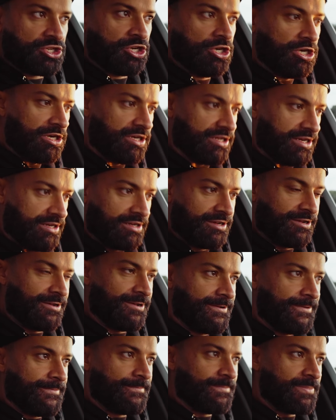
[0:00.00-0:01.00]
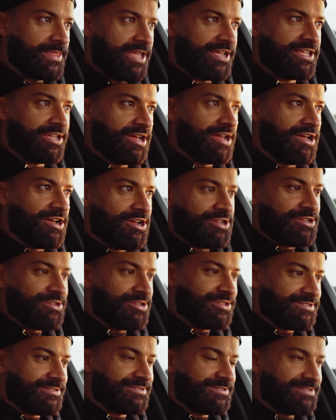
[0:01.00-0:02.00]
good. Like,
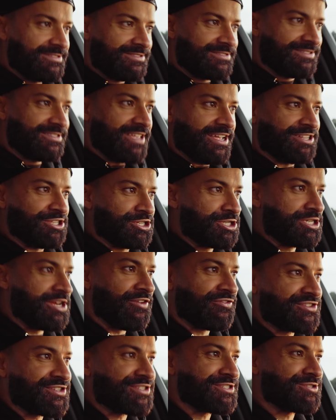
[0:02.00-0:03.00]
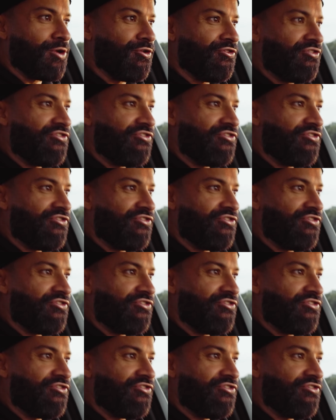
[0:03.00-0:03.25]
it shifts so